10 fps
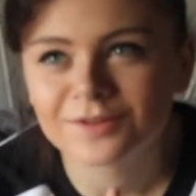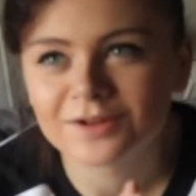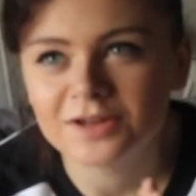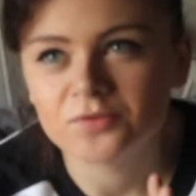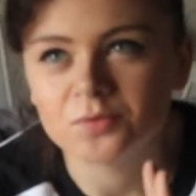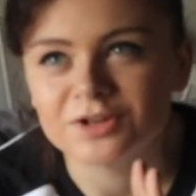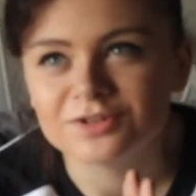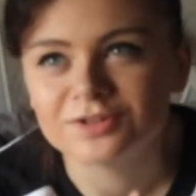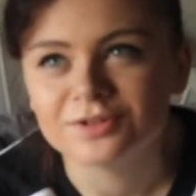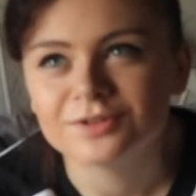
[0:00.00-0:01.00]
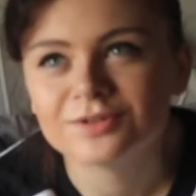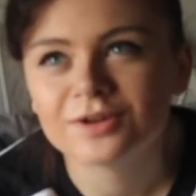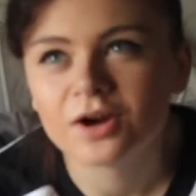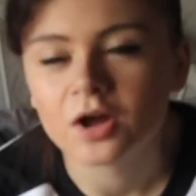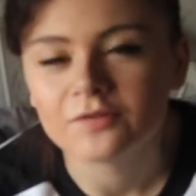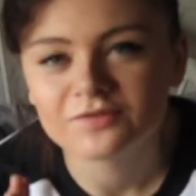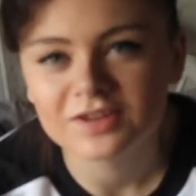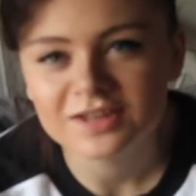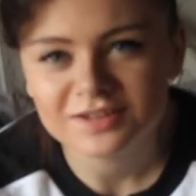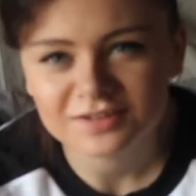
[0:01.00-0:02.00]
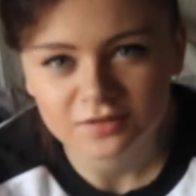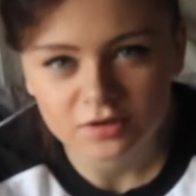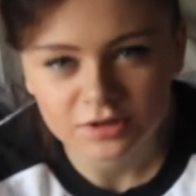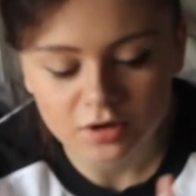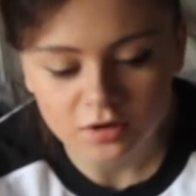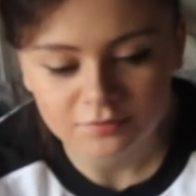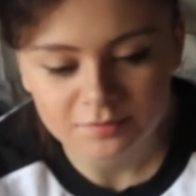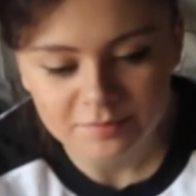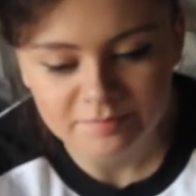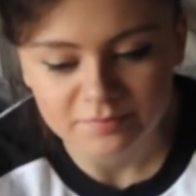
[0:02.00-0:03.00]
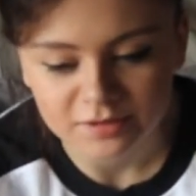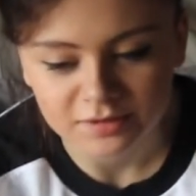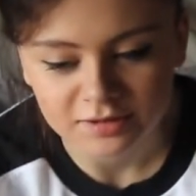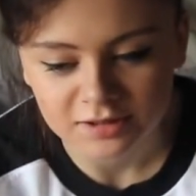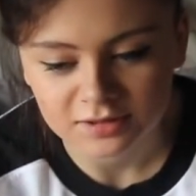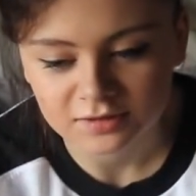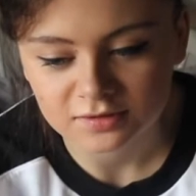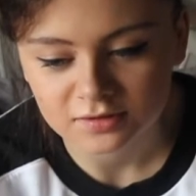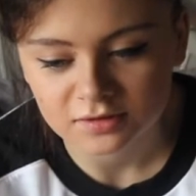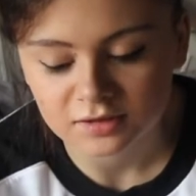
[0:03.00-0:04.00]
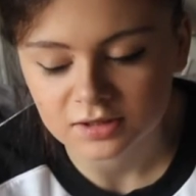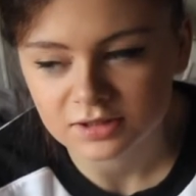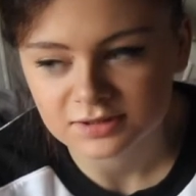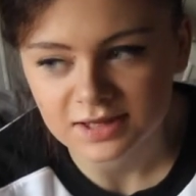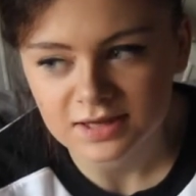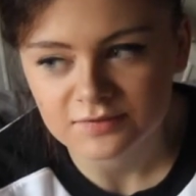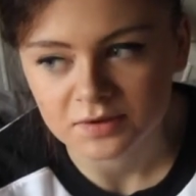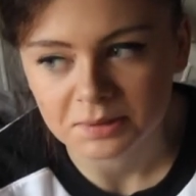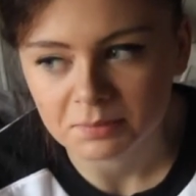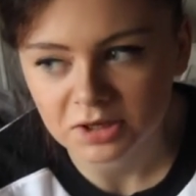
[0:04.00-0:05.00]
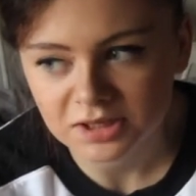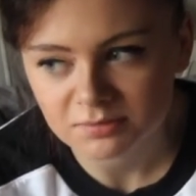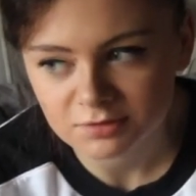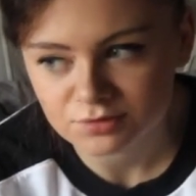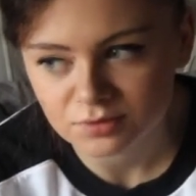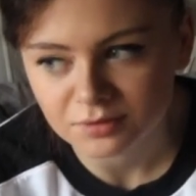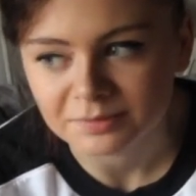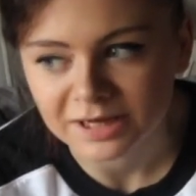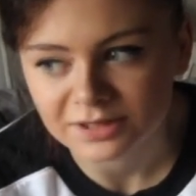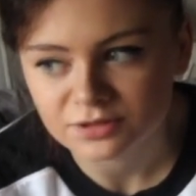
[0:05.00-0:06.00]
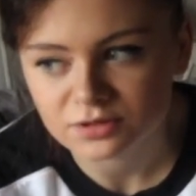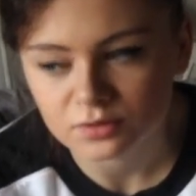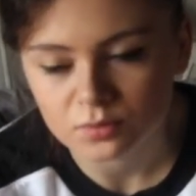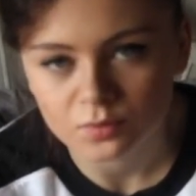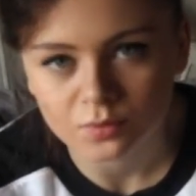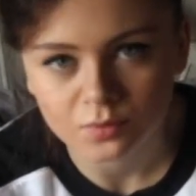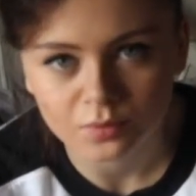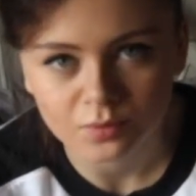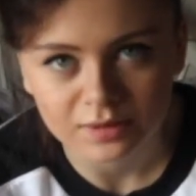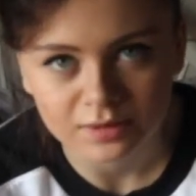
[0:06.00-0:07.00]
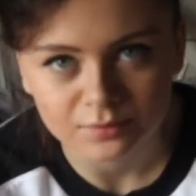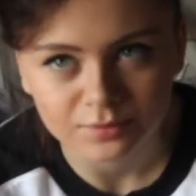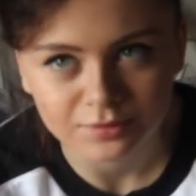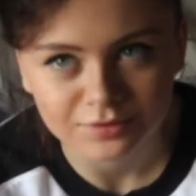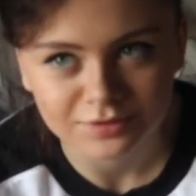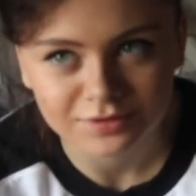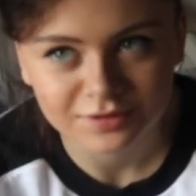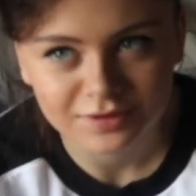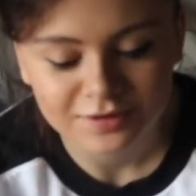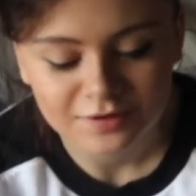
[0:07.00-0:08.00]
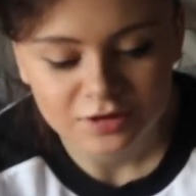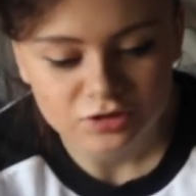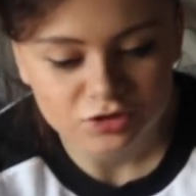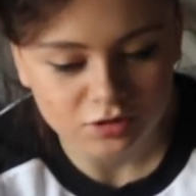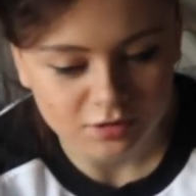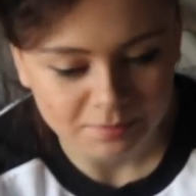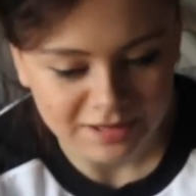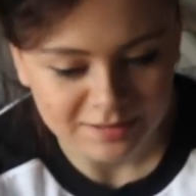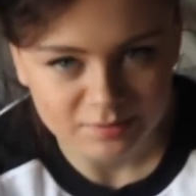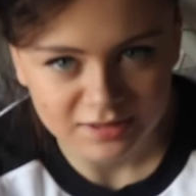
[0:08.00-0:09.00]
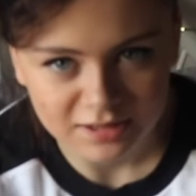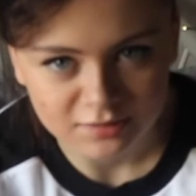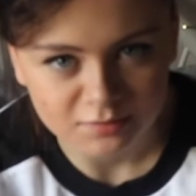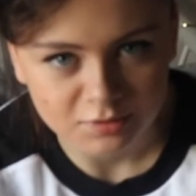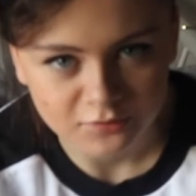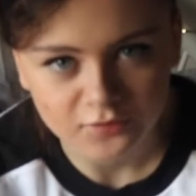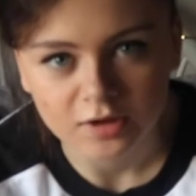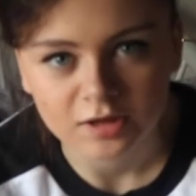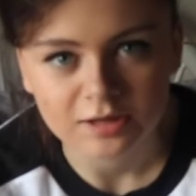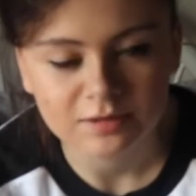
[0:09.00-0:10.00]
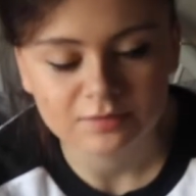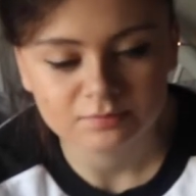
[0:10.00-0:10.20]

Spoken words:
I ever went to, I think, I can't remember, like, it's either My Chemical Romance or it was Sugar Babes and McFly